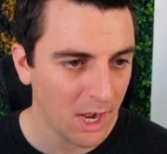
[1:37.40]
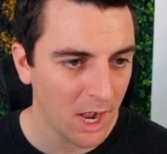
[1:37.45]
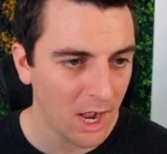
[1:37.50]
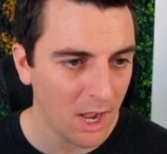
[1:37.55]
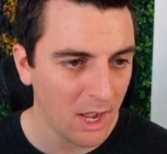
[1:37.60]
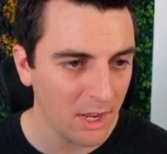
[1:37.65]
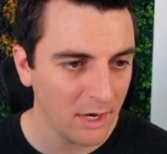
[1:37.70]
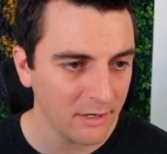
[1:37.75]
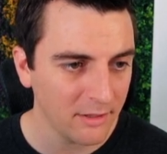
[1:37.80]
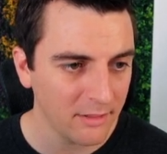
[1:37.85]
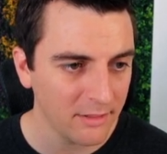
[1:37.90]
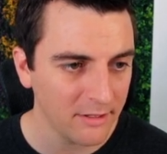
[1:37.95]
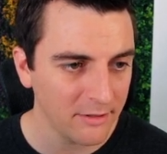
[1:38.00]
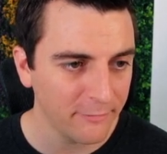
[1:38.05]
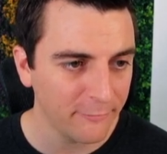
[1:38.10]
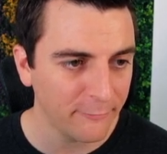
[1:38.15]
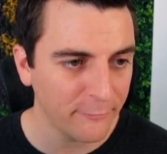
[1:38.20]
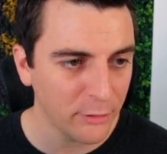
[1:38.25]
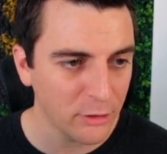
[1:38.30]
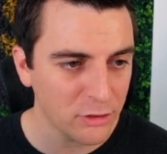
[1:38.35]
On
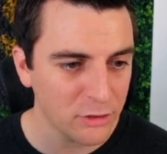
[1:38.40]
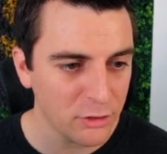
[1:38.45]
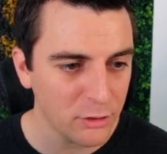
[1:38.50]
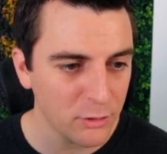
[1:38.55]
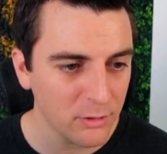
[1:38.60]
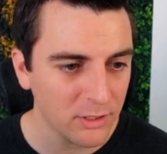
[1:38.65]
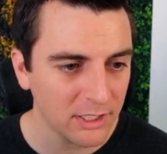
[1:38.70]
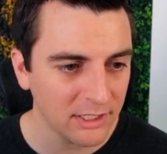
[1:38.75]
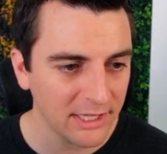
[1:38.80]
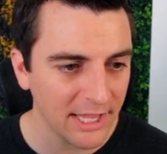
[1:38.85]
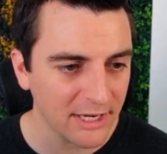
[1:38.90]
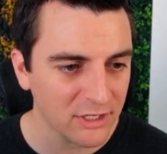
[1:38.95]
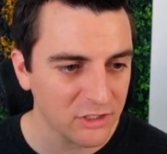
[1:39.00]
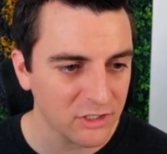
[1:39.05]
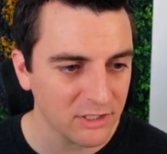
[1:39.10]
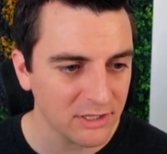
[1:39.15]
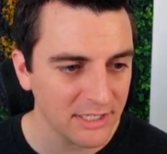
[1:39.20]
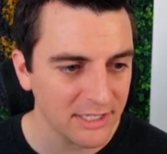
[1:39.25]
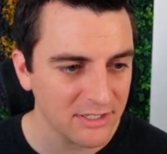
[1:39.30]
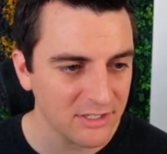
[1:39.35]
the first two
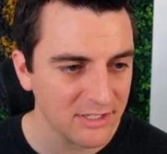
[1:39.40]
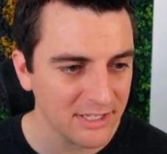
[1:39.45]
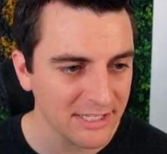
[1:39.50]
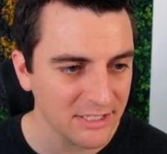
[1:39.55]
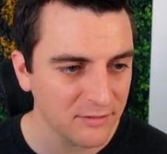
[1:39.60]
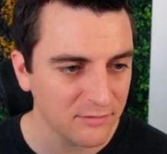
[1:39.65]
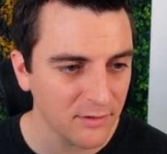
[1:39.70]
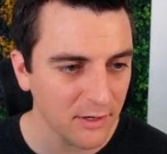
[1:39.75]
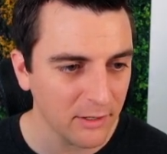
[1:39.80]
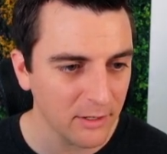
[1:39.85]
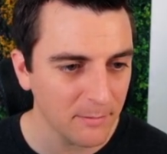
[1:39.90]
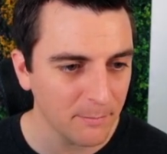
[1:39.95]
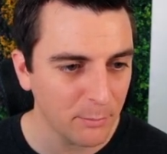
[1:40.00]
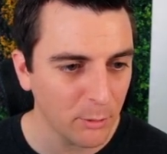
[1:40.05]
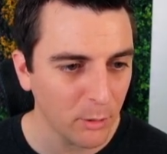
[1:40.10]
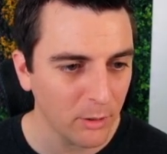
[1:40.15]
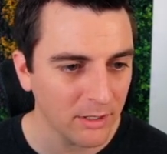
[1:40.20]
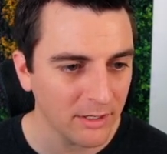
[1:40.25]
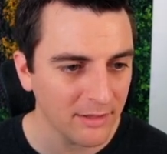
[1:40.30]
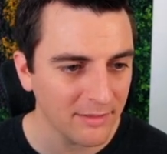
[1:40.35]
collection lists, it's very
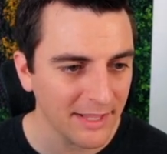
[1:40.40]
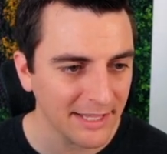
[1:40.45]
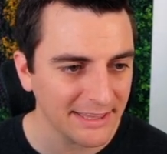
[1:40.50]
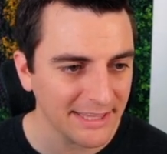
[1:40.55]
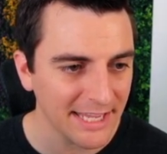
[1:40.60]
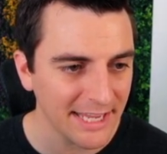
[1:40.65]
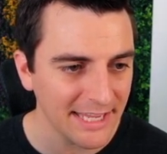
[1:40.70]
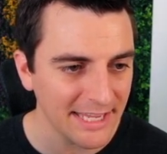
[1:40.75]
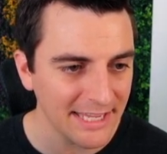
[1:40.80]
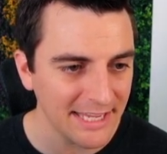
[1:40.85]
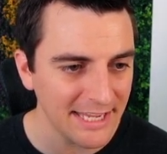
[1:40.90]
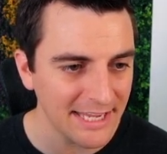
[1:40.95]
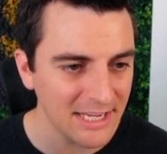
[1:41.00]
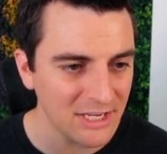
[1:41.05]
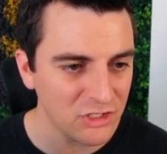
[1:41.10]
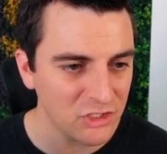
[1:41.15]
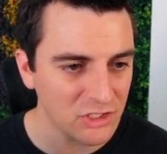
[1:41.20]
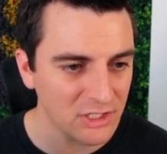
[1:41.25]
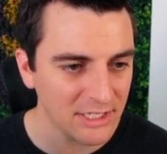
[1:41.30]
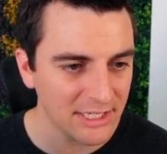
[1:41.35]
important that they
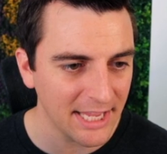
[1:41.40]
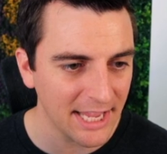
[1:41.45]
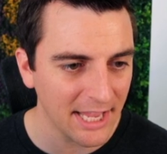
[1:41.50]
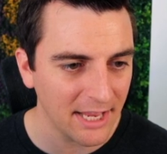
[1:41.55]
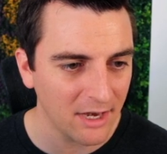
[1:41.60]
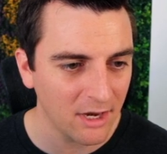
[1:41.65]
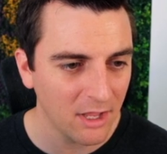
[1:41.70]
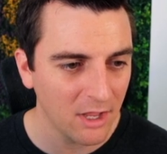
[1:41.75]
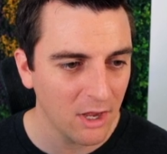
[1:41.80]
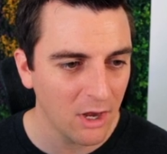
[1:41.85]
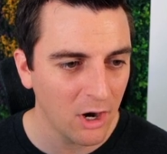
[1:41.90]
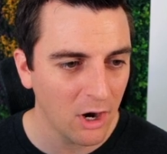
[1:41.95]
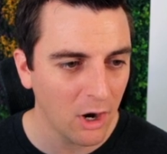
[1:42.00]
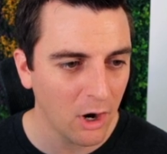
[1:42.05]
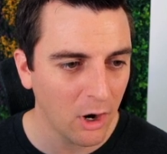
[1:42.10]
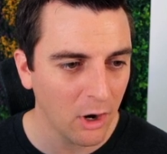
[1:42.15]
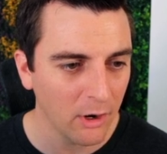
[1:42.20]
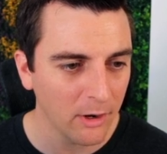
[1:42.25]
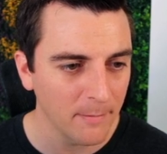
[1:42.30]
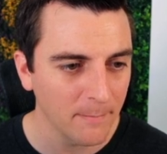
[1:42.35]
each get
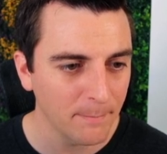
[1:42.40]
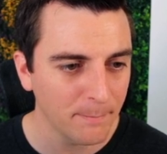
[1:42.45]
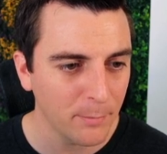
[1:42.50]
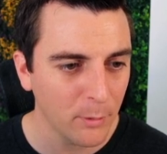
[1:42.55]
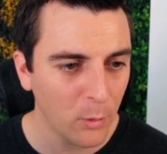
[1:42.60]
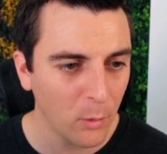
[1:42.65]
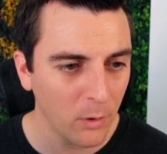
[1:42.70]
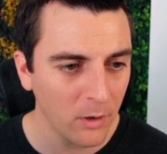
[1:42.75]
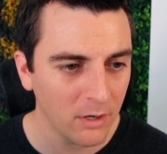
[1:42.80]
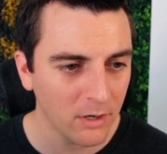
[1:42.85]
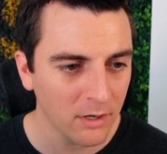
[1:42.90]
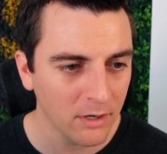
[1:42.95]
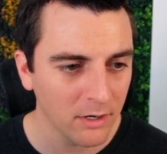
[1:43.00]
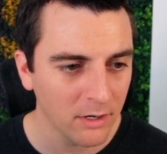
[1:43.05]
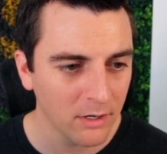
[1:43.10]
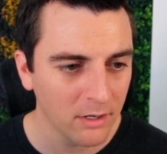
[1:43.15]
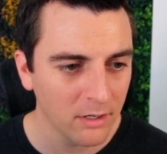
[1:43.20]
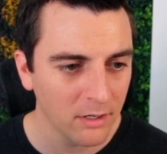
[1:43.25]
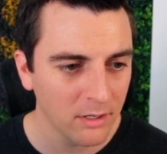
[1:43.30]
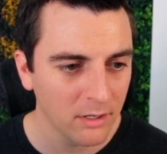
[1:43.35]
our important